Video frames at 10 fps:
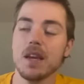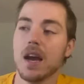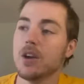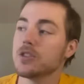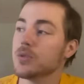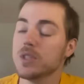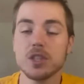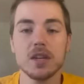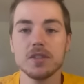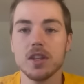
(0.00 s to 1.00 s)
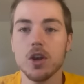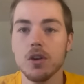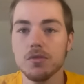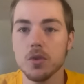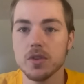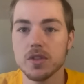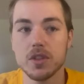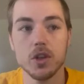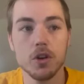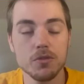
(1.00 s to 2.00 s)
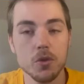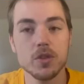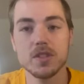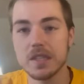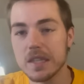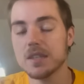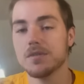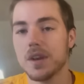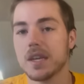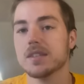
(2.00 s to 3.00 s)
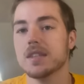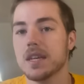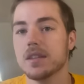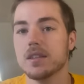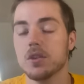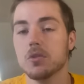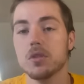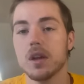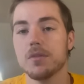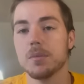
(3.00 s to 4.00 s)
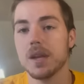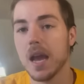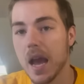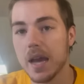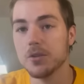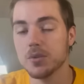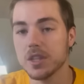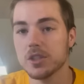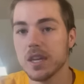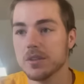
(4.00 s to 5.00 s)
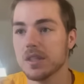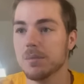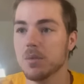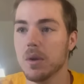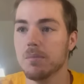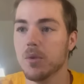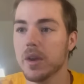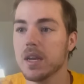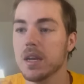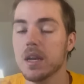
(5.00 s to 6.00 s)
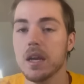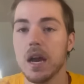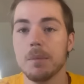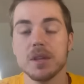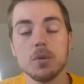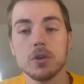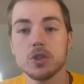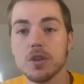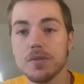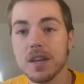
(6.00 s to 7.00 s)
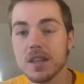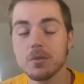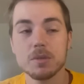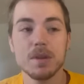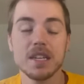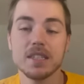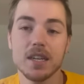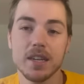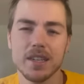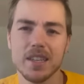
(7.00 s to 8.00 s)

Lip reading: I also reached out to the golf course. The golf course did in fact say that the local government had reached out to them at one point, but they weren't sure if anything was being done.